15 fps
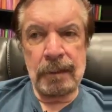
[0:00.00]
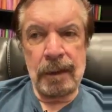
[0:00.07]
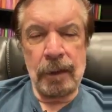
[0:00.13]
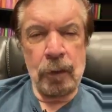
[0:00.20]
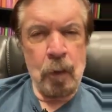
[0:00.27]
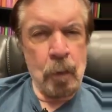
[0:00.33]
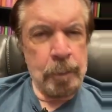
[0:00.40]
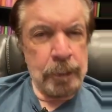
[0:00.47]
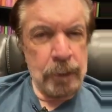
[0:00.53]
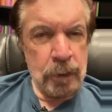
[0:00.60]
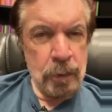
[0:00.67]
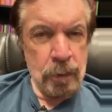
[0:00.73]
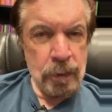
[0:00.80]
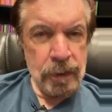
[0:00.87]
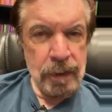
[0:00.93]
An open
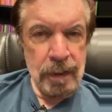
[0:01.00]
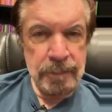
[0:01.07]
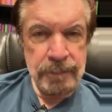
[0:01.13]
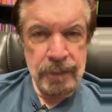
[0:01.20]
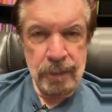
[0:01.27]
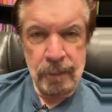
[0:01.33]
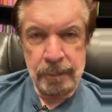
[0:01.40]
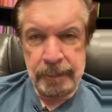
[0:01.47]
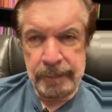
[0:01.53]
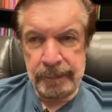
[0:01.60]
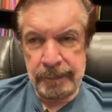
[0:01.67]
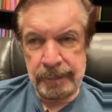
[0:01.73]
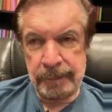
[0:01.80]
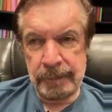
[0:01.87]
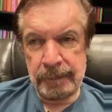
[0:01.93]
door comes open.
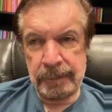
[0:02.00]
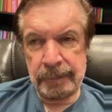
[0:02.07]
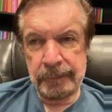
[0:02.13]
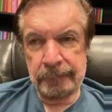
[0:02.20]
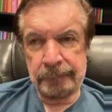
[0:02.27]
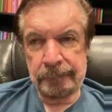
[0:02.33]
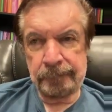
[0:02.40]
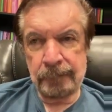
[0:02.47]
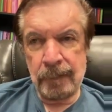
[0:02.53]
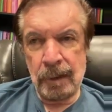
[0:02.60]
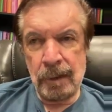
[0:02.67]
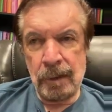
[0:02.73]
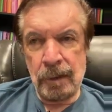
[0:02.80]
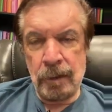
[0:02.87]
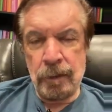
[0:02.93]

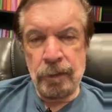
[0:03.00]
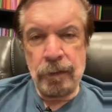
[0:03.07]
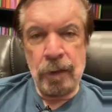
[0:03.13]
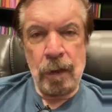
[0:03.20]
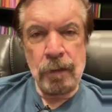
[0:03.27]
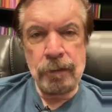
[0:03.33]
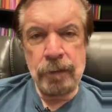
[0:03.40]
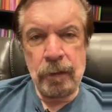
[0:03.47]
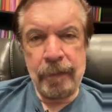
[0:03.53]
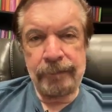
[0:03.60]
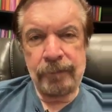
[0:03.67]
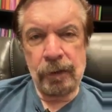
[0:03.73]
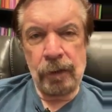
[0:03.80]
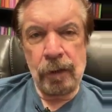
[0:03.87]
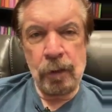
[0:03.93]
You also have
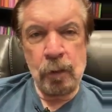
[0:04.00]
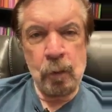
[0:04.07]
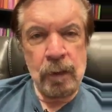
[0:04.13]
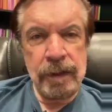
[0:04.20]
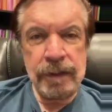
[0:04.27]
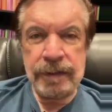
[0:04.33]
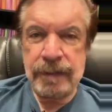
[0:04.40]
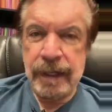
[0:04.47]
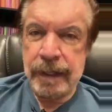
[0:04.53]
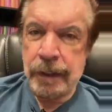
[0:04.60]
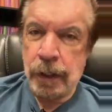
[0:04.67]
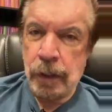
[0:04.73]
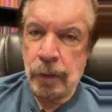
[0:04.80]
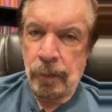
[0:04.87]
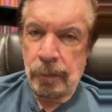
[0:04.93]
to learn when to say
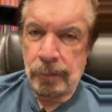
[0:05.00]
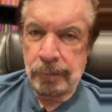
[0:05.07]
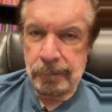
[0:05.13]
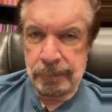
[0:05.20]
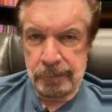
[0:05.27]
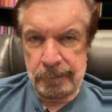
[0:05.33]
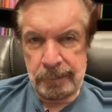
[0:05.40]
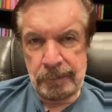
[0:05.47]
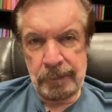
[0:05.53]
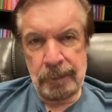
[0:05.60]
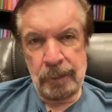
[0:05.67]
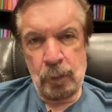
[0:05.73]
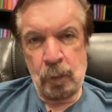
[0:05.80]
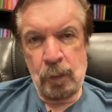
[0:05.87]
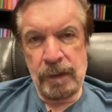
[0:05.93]
no,
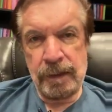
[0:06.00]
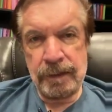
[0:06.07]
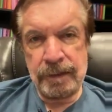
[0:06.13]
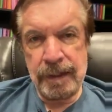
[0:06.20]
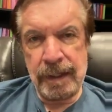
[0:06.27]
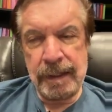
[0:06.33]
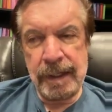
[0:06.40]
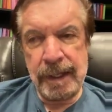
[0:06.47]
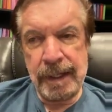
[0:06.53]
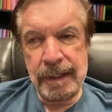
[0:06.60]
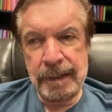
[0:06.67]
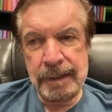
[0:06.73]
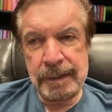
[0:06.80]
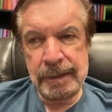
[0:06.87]
when to say yes.